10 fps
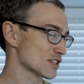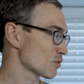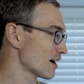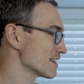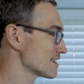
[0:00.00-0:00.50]
That's
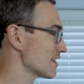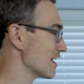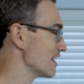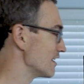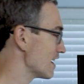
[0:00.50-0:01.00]
why I said
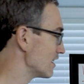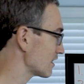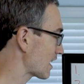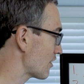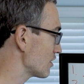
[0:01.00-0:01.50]
that. And
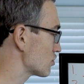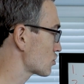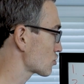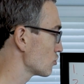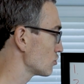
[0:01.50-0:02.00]
it carries
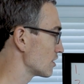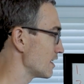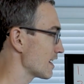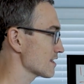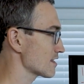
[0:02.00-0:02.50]
true to the
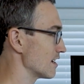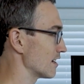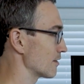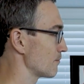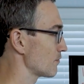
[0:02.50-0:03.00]
next
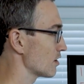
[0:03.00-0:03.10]
thing.